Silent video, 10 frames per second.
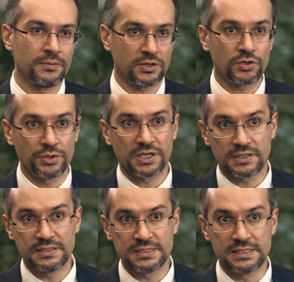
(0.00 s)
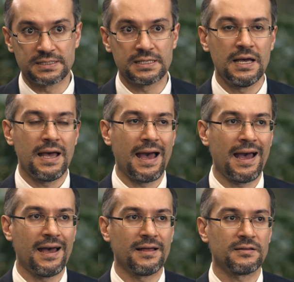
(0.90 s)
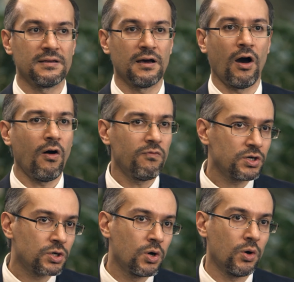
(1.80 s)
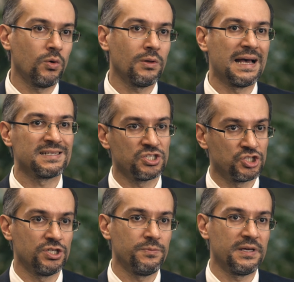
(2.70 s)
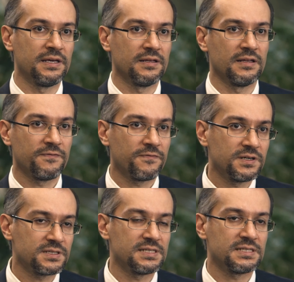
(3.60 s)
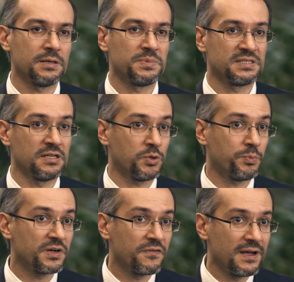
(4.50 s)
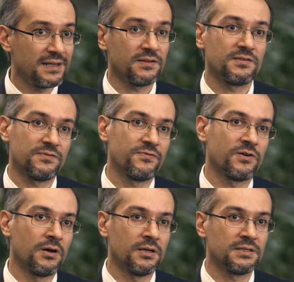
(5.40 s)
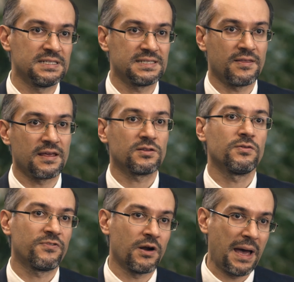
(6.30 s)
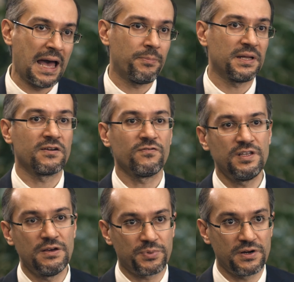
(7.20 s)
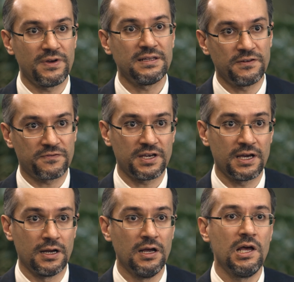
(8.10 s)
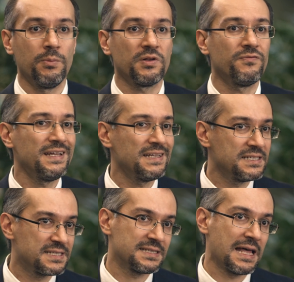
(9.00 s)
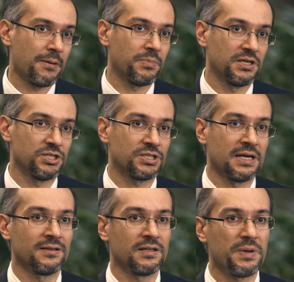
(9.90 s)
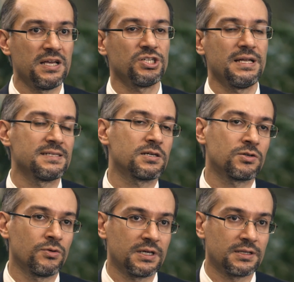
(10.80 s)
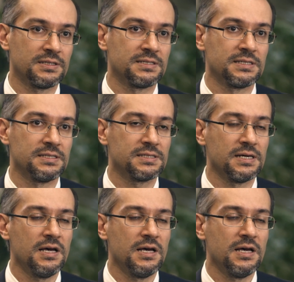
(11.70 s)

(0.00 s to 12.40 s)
chronic disease. And our goal as a GP, the first step is that to prevent this thing from happening with the preventive care. But when it is established and the patient has a chronic disease,